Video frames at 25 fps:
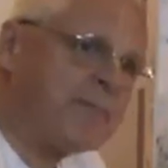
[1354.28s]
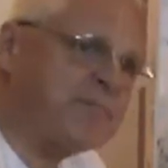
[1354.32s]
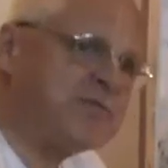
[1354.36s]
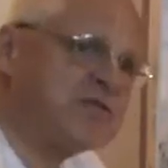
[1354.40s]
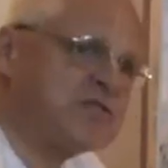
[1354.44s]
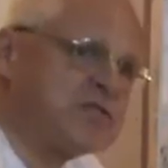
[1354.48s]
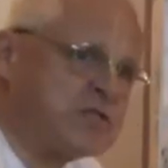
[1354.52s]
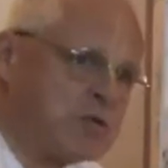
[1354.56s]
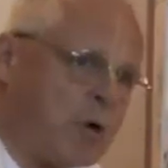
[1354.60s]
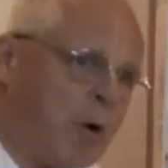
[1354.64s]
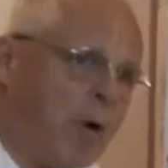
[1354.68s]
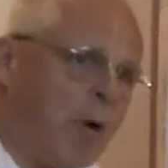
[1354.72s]

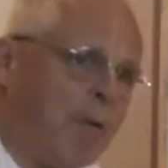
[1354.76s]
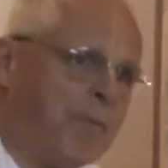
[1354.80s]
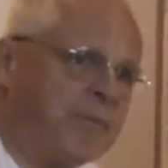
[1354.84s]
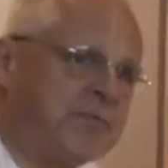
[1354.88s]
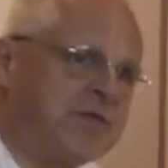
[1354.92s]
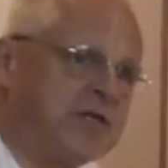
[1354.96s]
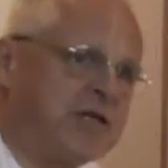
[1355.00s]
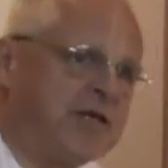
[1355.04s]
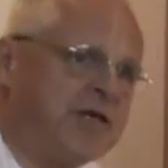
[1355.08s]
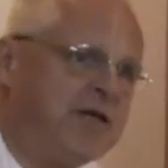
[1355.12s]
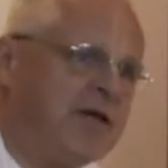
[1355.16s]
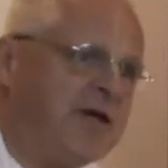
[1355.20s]

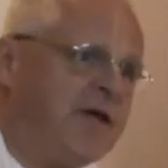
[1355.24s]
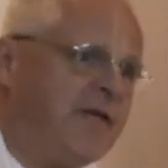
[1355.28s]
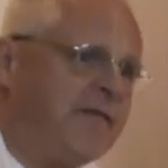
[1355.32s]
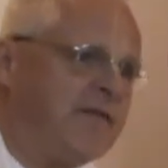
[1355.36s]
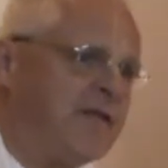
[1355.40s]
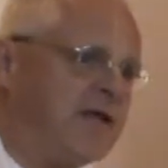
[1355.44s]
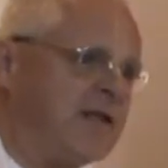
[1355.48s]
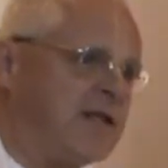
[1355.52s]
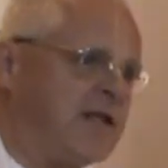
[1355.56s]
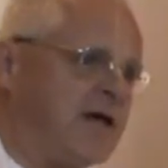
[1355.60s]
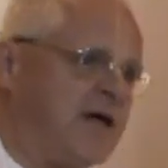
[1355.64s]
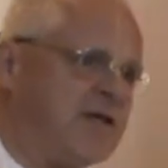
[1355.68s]
absorbed
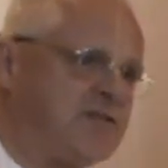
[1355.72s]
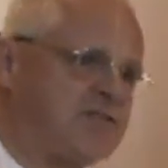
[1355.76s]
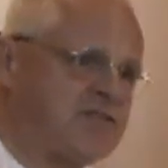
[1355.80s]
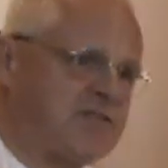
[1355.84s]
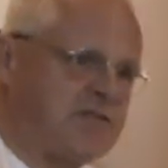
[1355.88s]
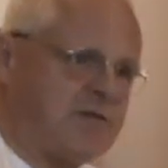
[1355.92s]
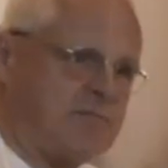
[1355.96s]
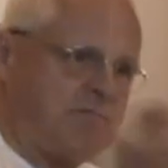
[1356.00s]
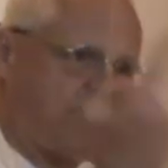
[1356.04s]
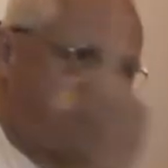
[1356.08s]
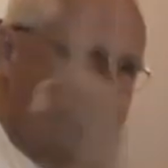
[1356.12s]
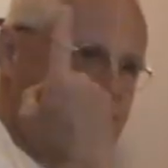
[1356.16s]
that as
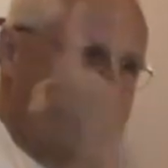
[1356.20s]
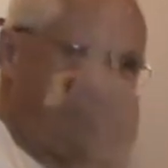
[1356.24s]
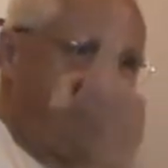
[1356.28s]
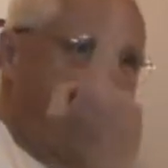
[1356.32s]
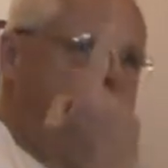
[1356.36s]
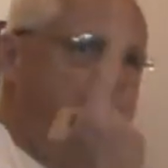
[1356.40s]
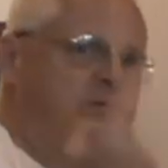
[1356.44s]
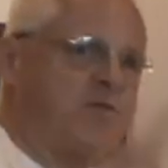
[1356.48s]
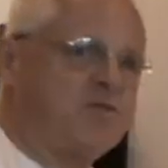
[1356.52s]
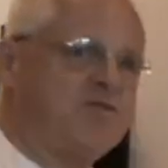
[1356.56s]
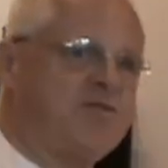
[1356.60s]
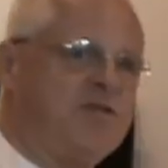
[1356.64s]
the
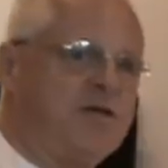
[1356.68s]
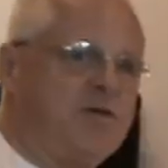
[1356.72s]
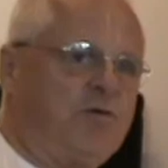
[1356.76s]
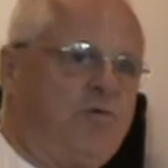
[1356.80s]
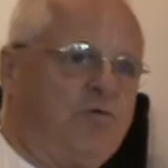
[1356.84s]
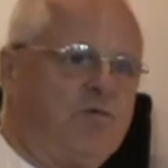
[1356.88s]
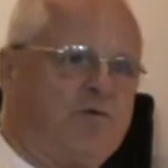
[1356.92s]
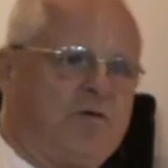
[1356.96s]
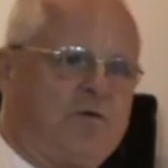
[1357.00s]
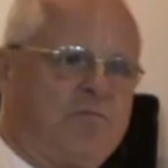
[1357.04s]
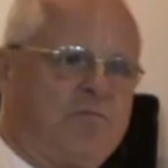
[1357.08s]
chief prosecutor